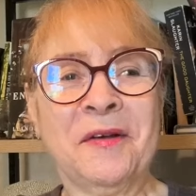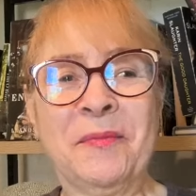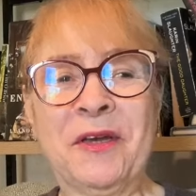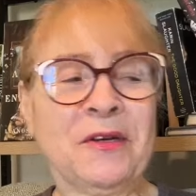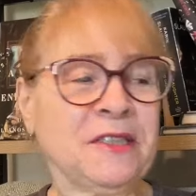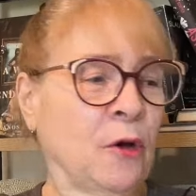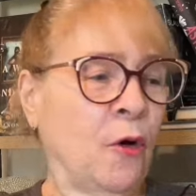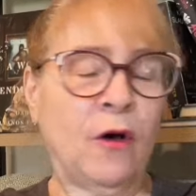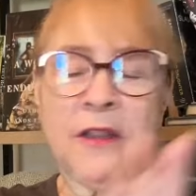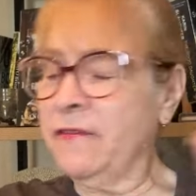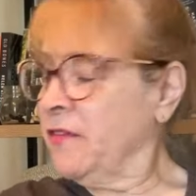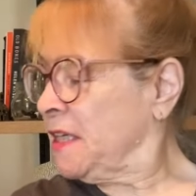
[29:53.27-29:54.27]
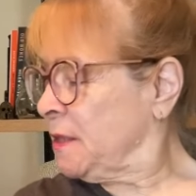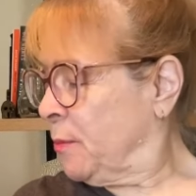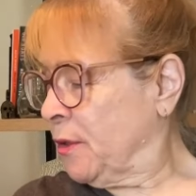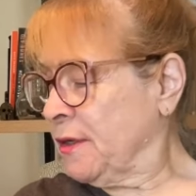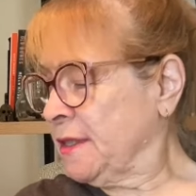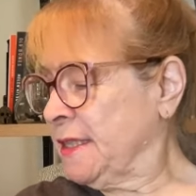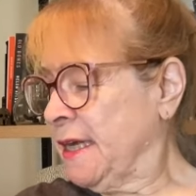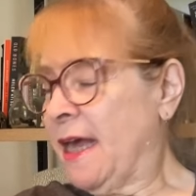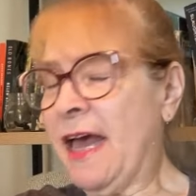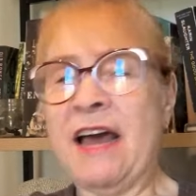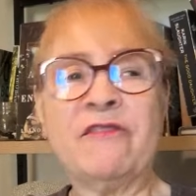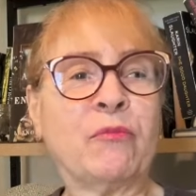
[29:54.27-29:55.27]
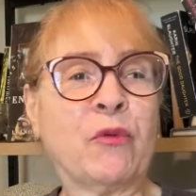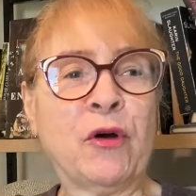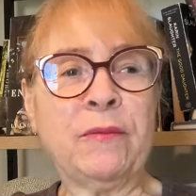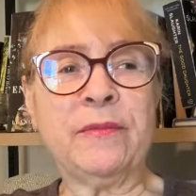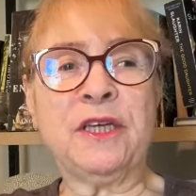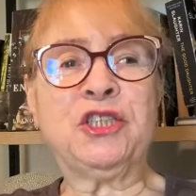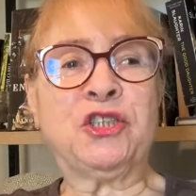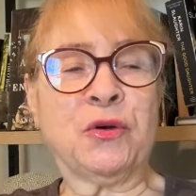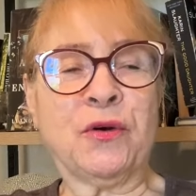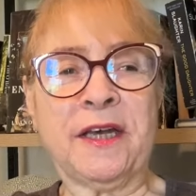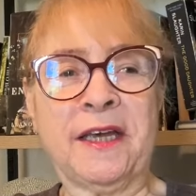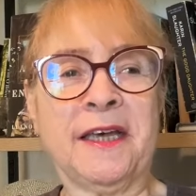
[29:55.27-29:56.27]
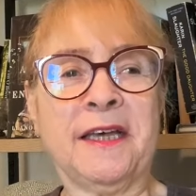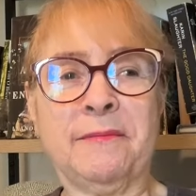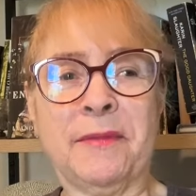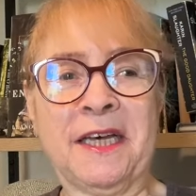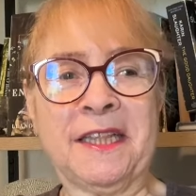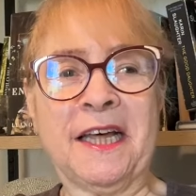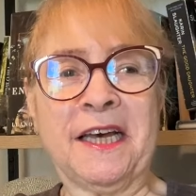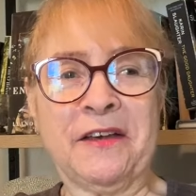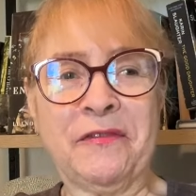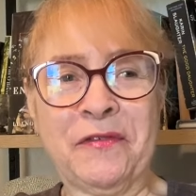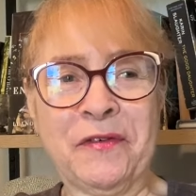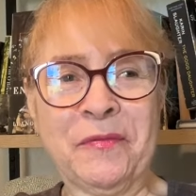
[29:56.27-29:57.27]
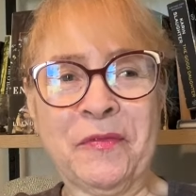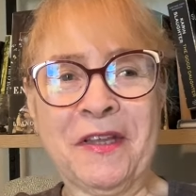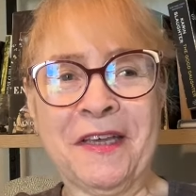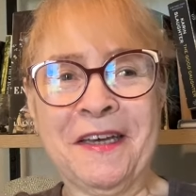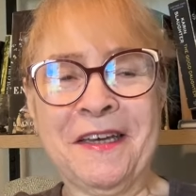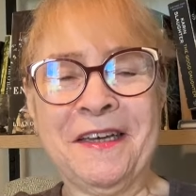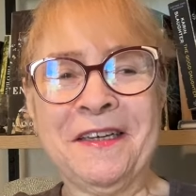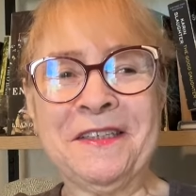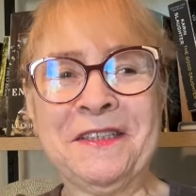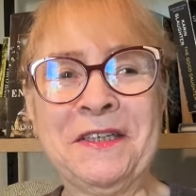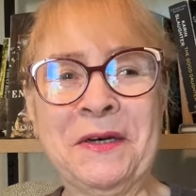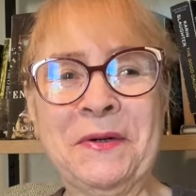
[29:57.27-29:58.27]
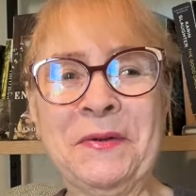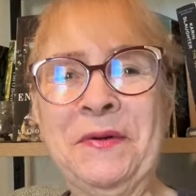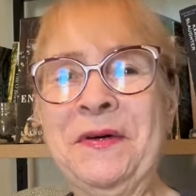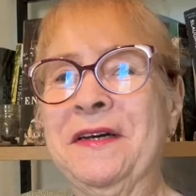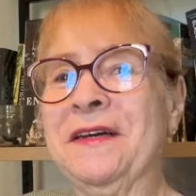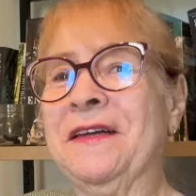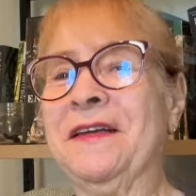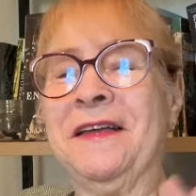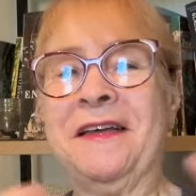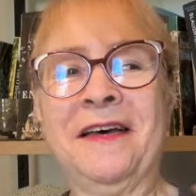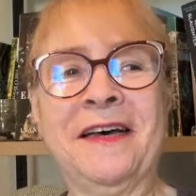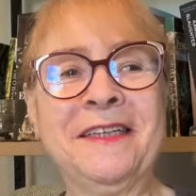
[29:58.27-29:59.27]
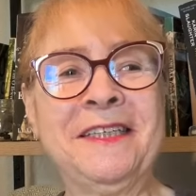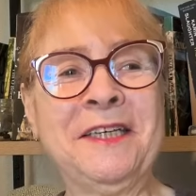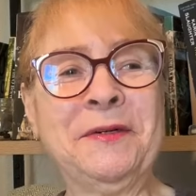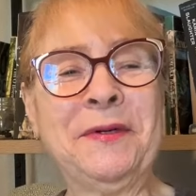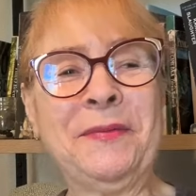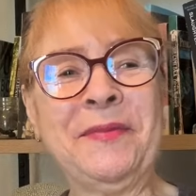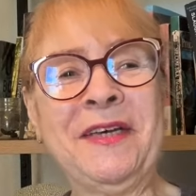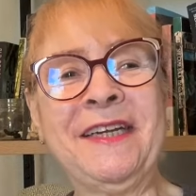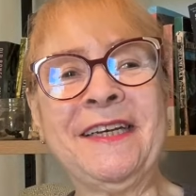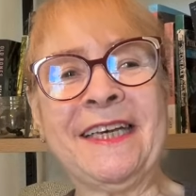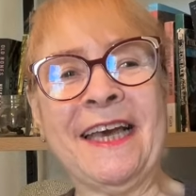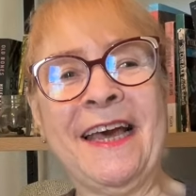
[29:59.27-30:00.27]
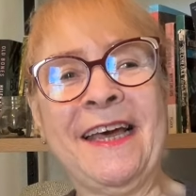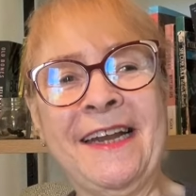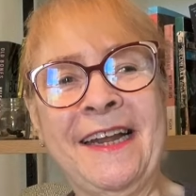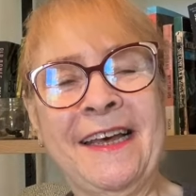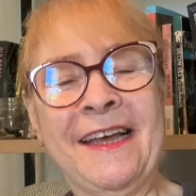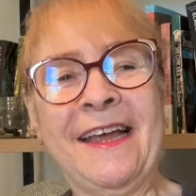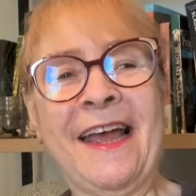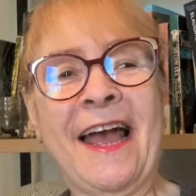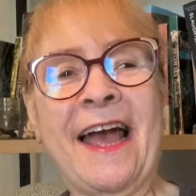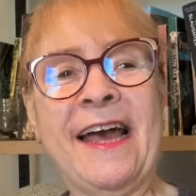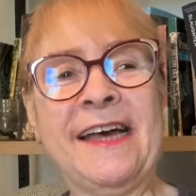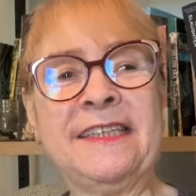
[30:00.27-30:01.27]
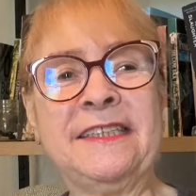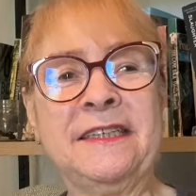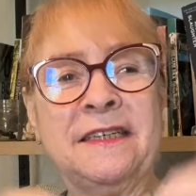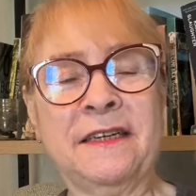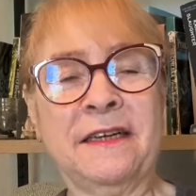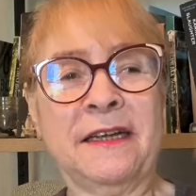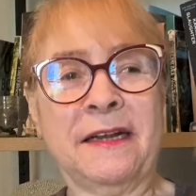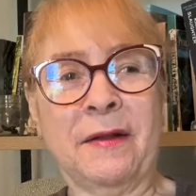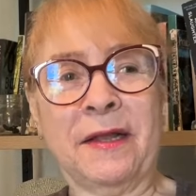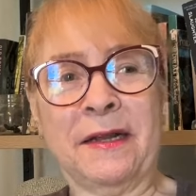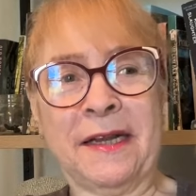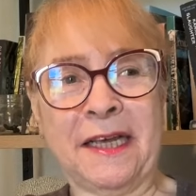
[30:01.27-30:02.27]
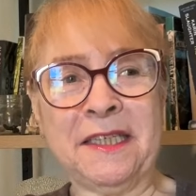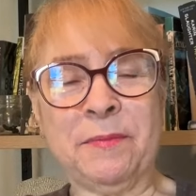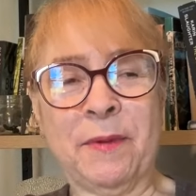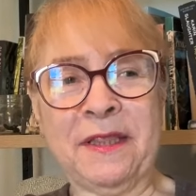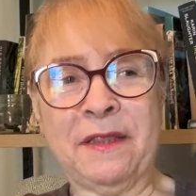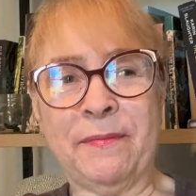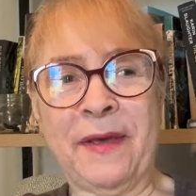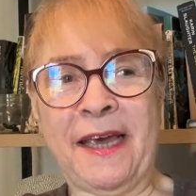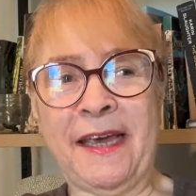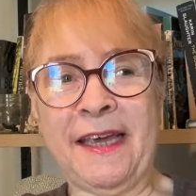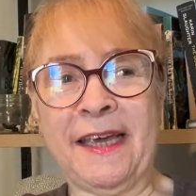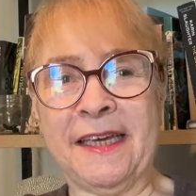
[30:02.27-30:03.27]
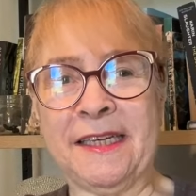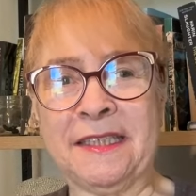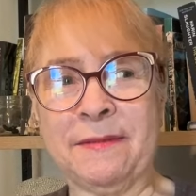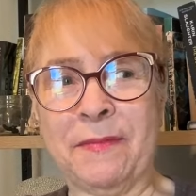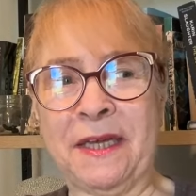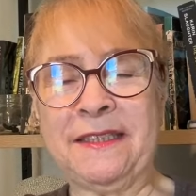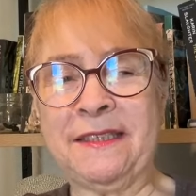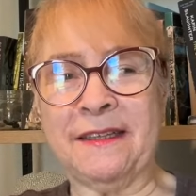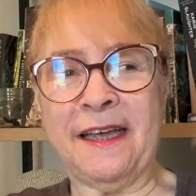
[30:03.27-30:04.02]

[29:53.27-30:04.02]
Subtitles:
because all of these books have brought me joy in my life. So until we meet again, and next month, May, is Mental